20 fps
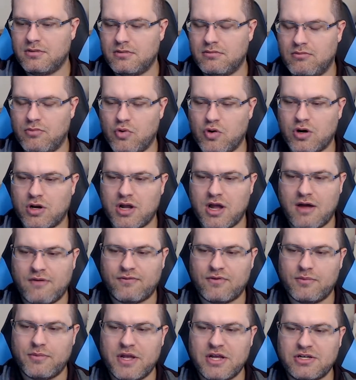More
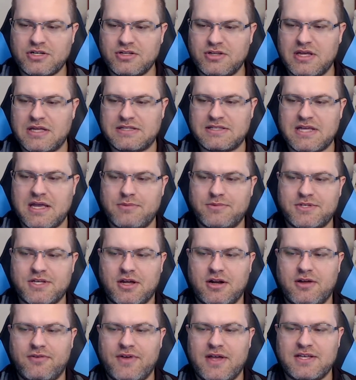confirmation that Samsonov